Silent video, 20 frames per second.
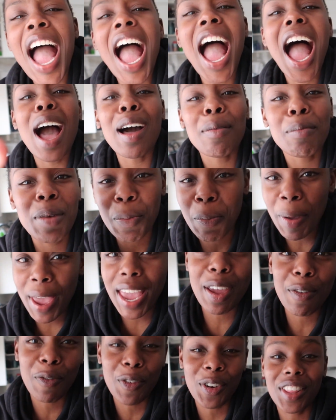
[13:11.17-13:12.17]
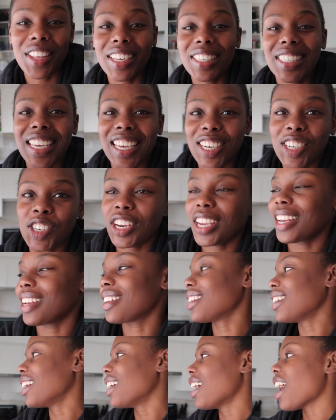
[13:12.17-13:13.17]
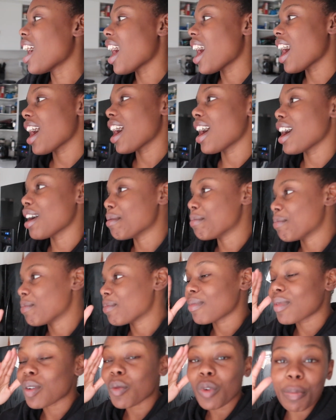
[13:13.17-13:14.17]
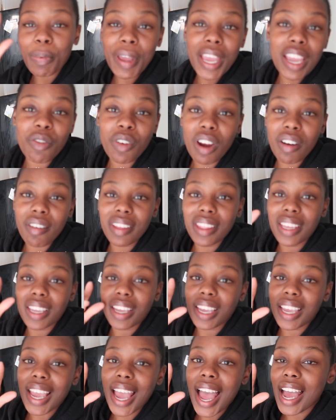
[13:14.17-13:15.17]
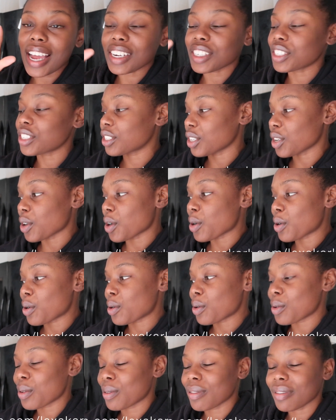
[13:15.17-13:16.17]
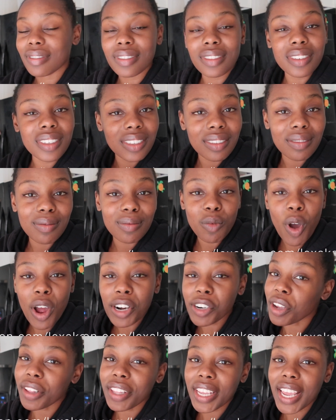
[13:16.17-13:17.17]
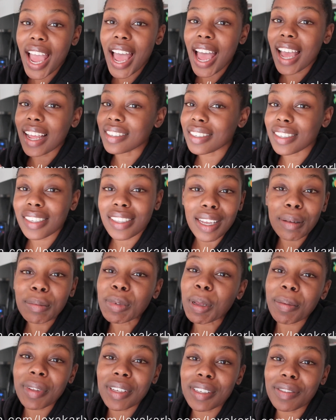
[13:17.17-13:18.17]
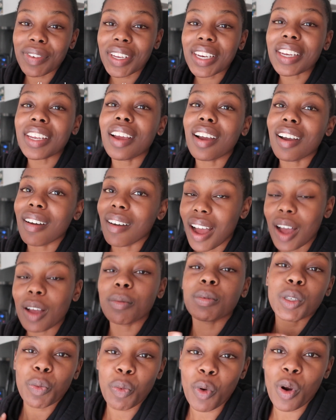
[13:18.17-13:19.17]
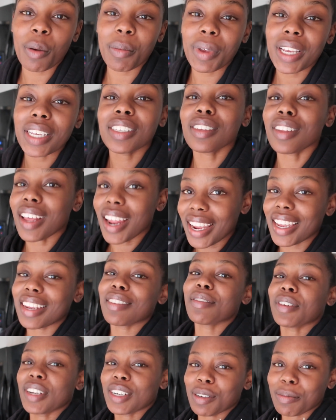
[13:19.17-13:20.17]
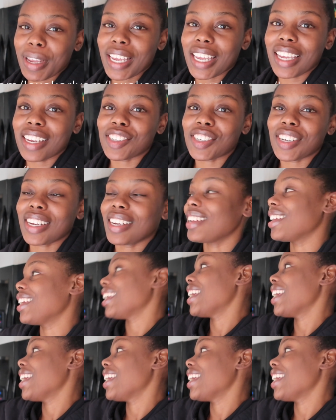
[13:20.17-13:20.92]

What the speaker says: Help me pay for this kitchen. We're paying for everything in cash, so watch all the ads, thumbs up this video, help support me so that I can finish my kitchen